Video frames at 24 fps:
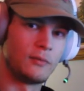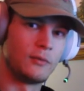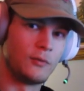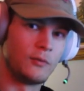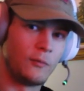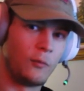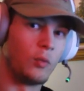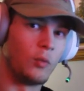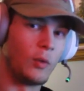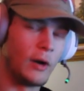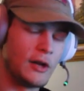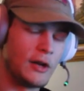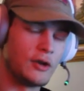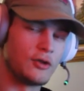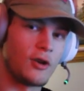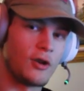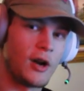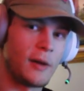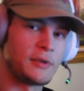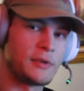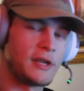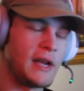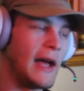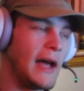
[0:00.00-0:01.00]
when it
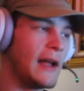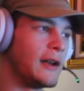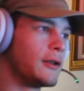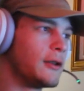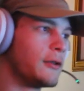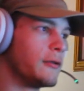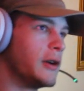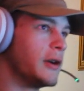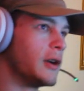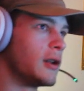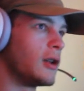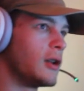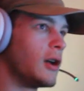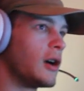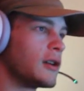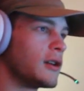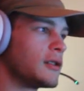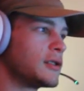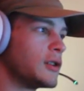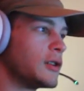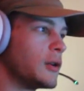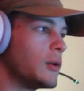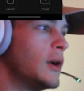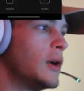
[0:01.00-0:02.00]
drops at 3 o'clock.
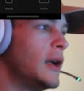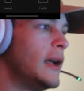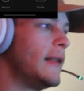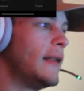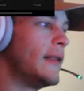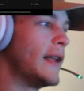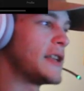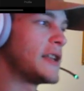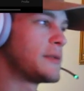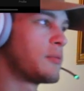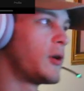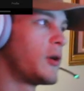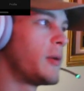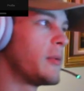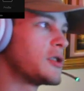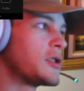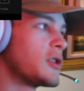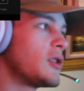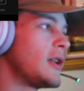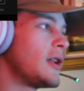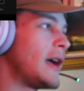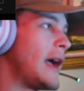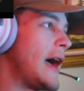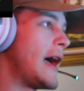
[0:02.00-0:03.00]
So that's pretty much
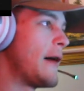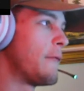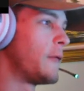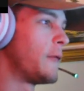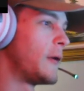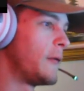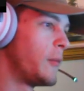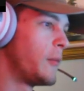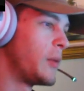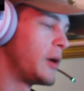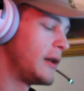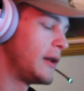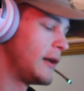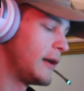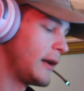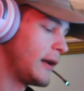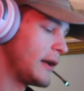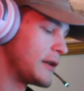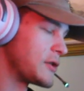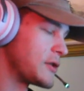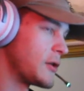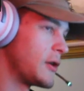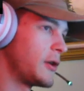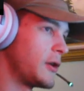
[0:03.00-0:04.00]
all I have for everybody
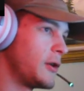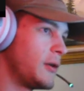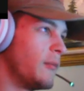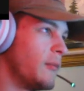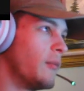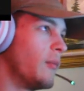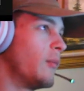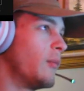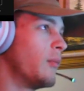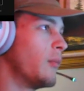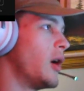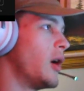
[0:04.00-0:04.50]
today. So I couldn't